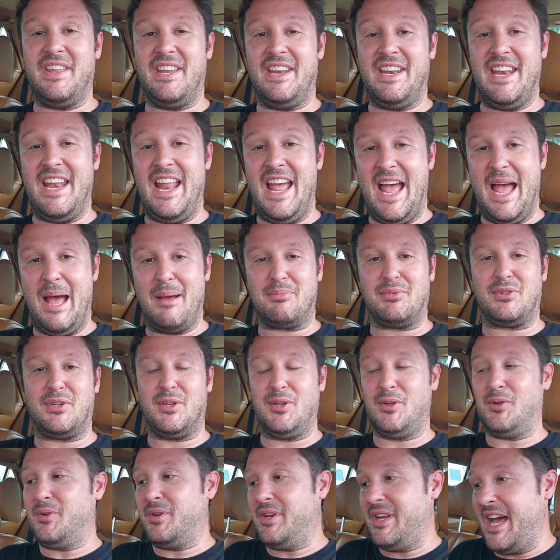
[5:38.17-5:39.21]
the
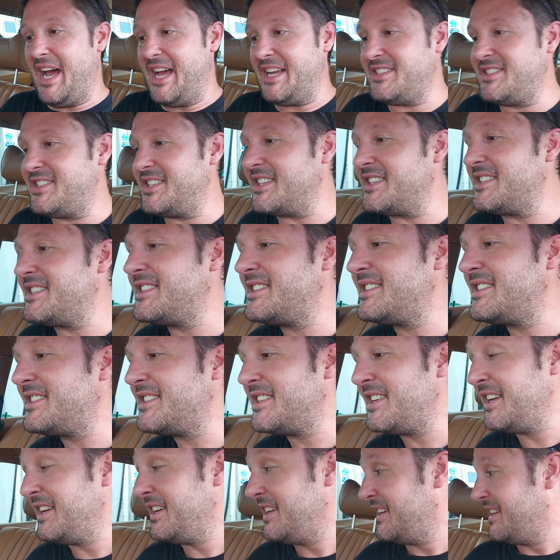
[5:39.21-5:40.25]
absolute
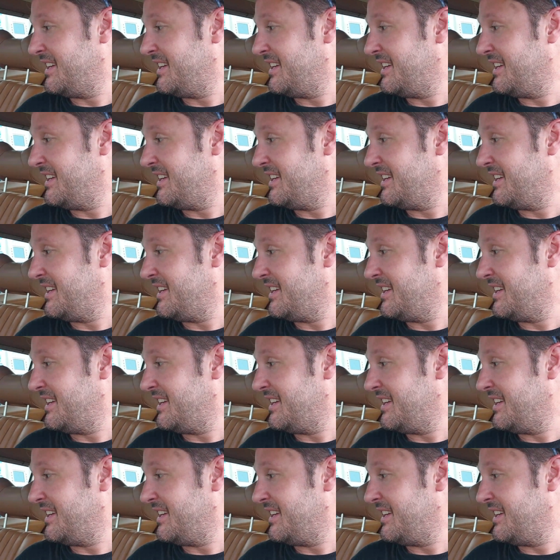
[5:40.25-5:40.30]
nicest